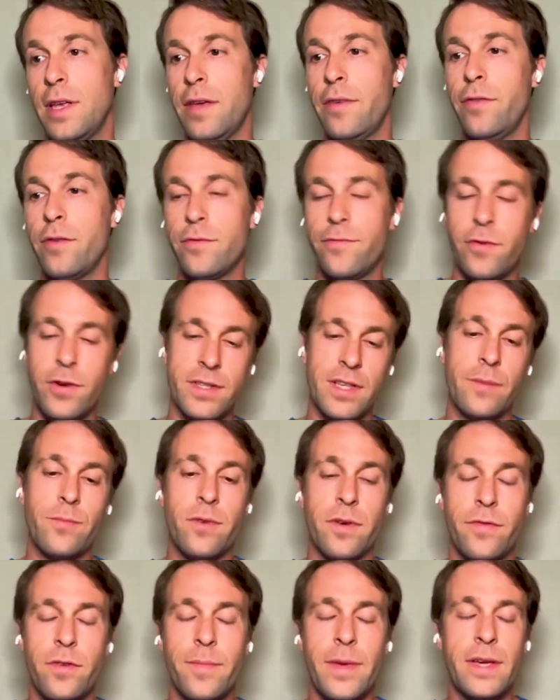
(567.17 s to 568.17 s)
if you, for
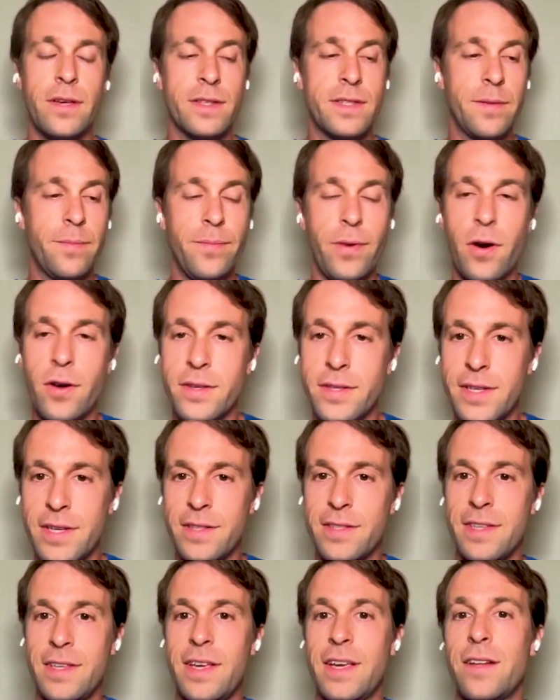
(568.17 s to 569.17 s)
example, if you make a
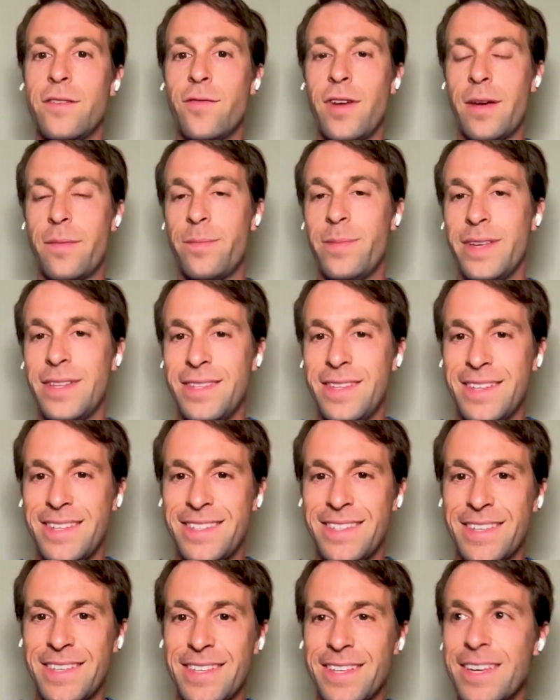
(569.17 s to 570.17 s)
deposit in wrapped
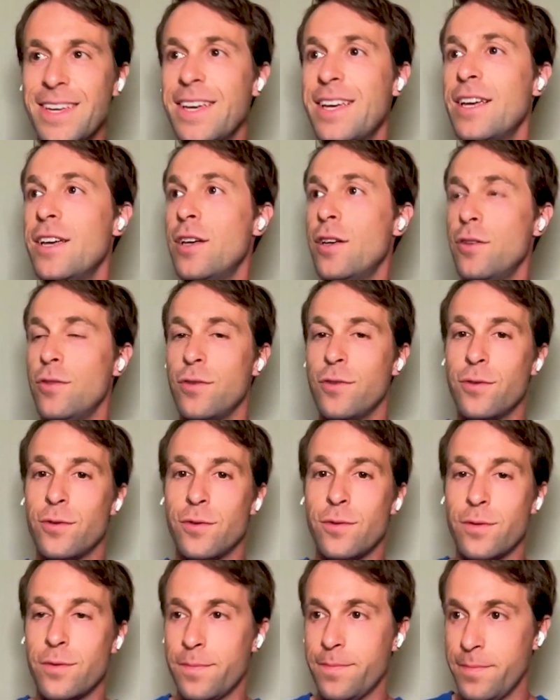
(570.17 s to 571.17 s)
BTC,
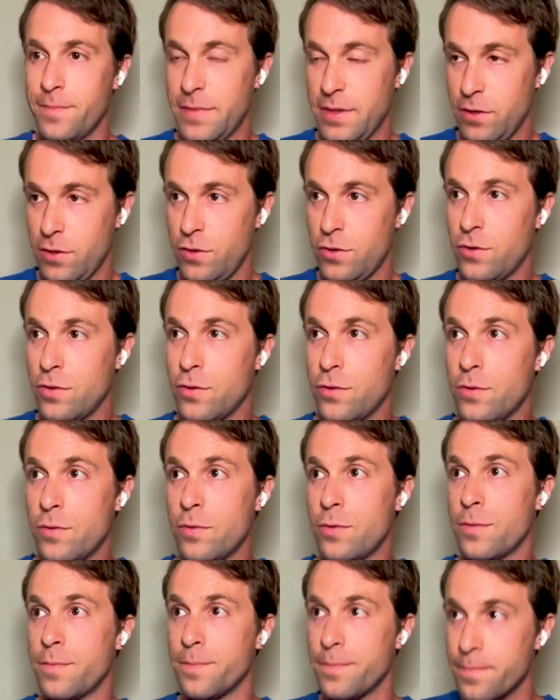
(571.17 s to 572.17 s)
you,
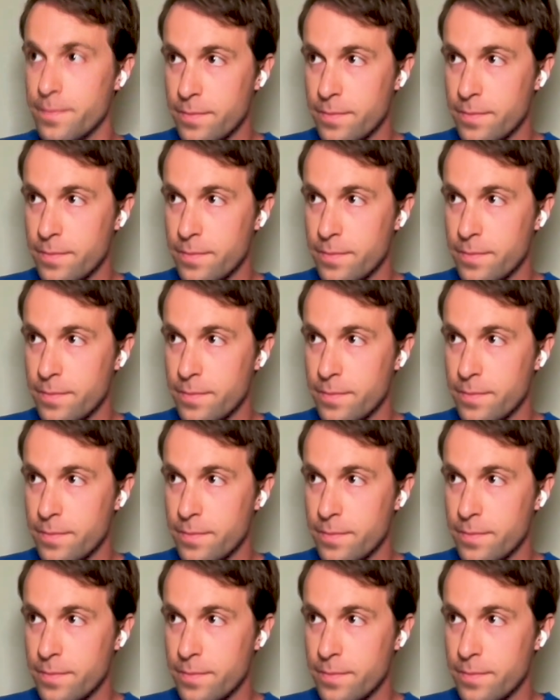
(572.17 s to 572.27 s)
you